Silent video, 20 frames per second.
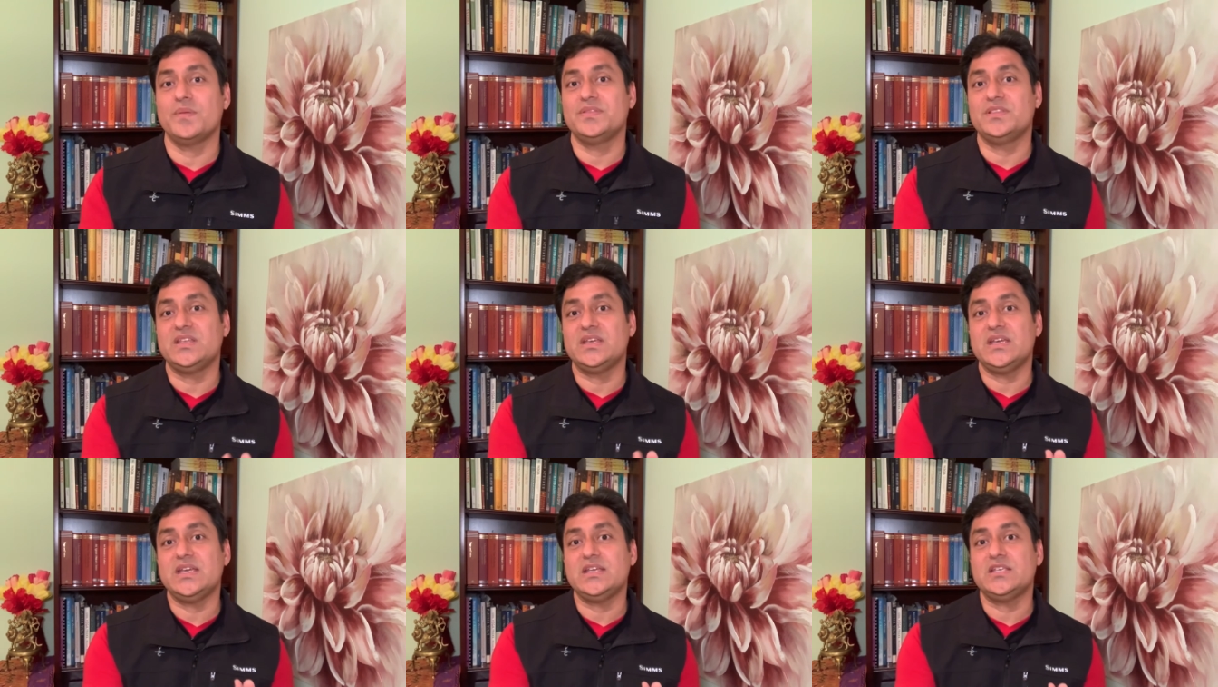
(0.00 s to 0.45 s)

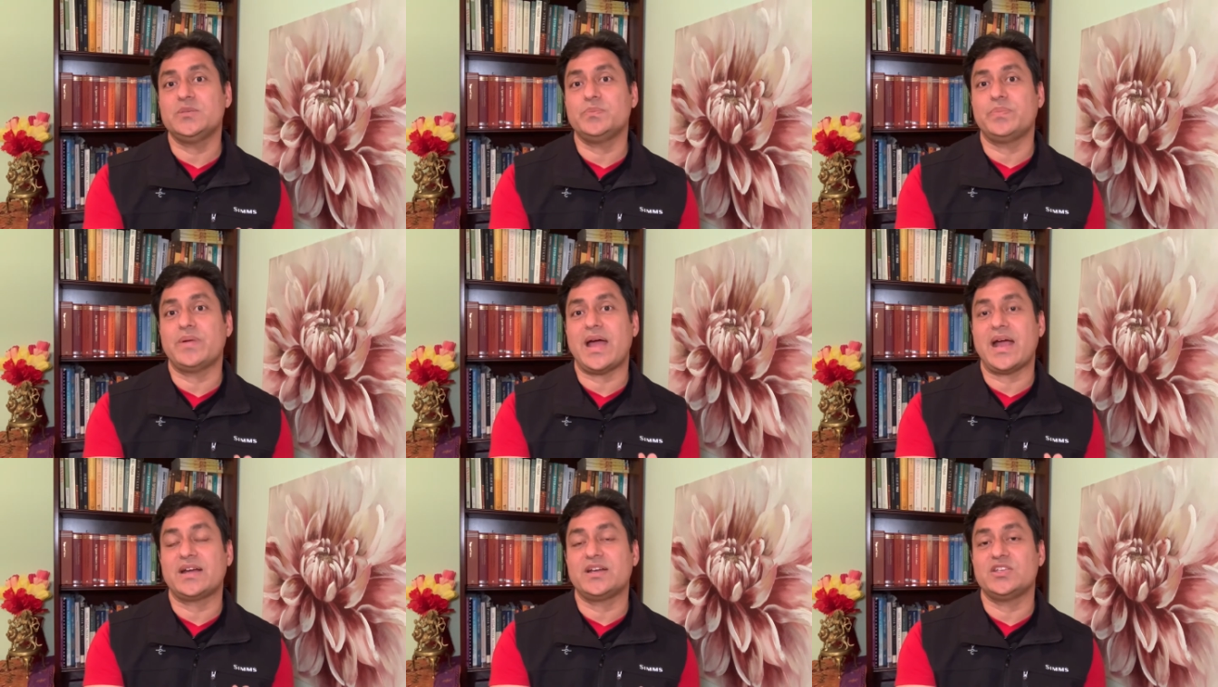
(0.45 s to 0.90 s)
these
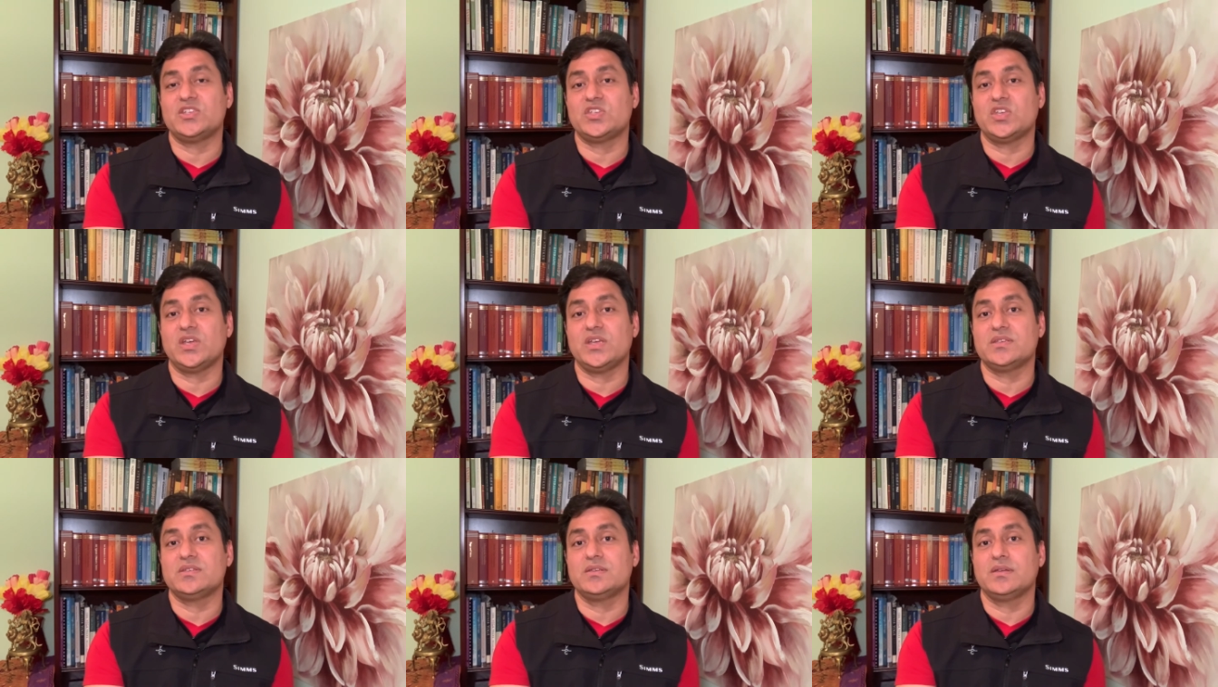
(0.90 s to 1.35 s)

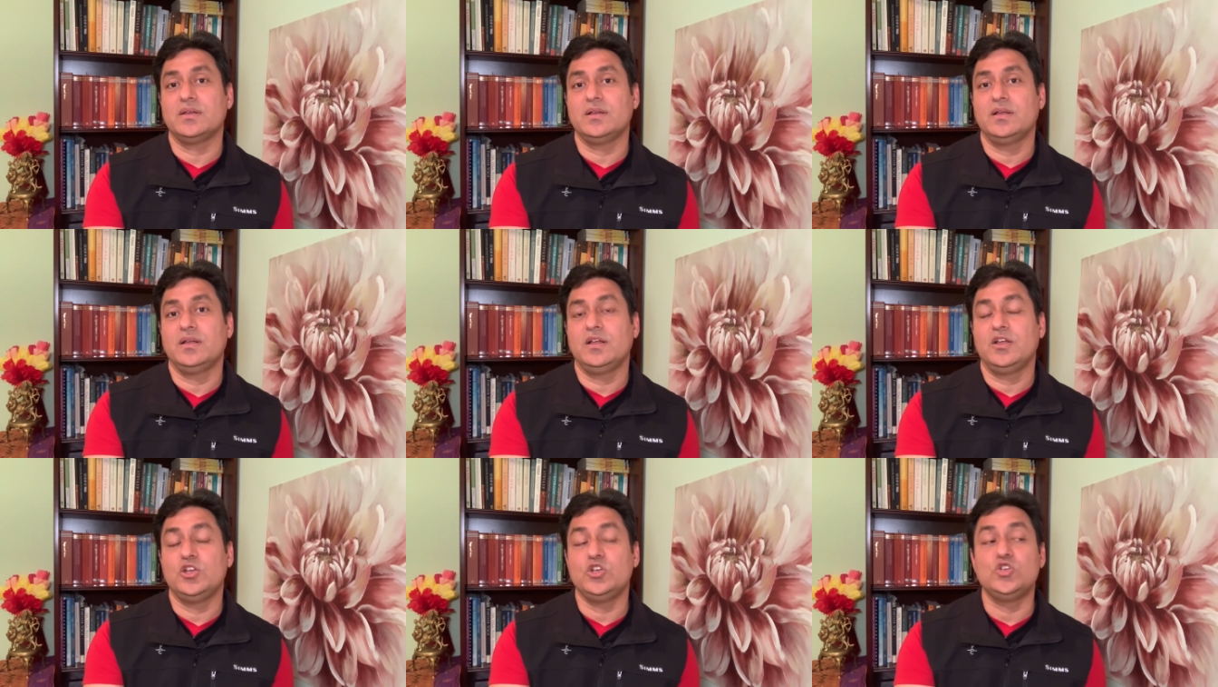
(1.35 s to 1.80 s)
practices
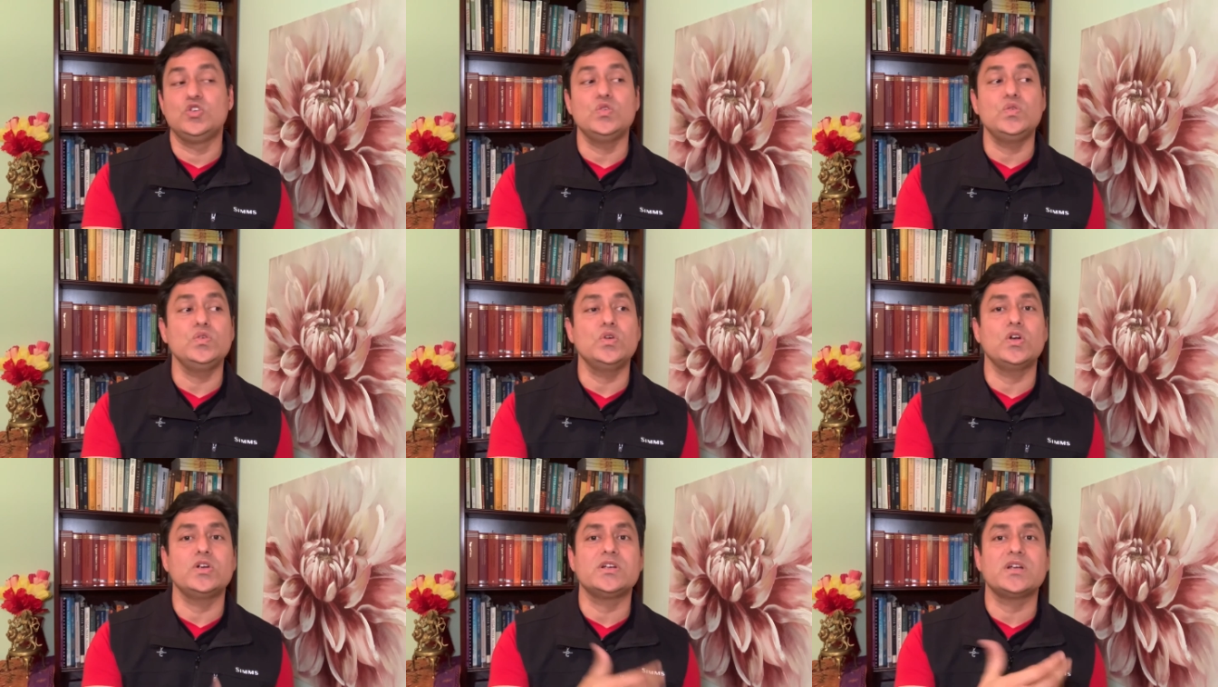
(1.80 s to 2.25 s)
do
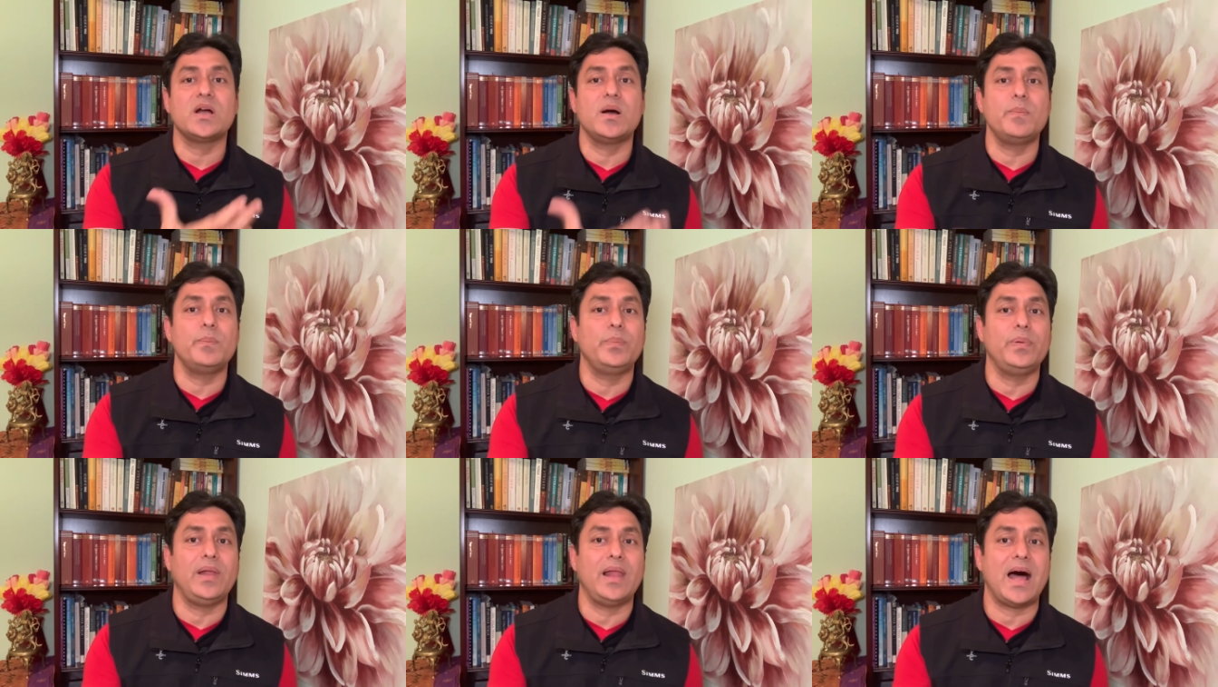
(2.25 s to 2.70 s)
not
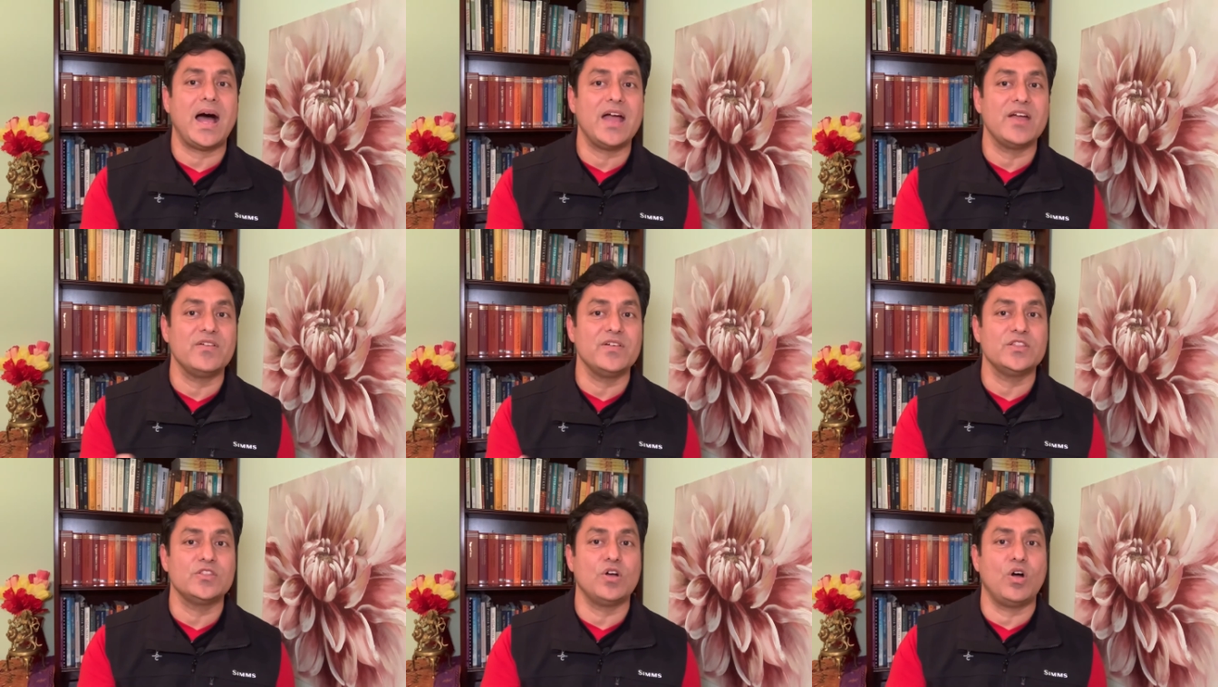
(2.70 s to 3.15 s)
comply
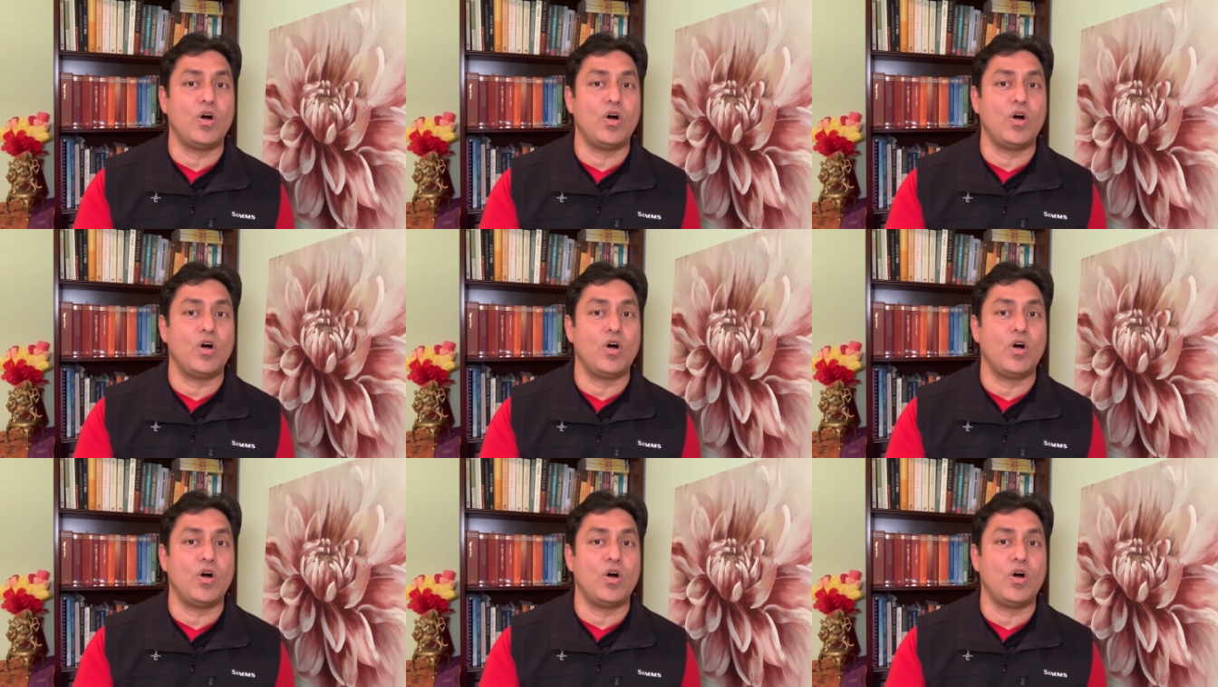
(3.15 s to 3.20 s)
with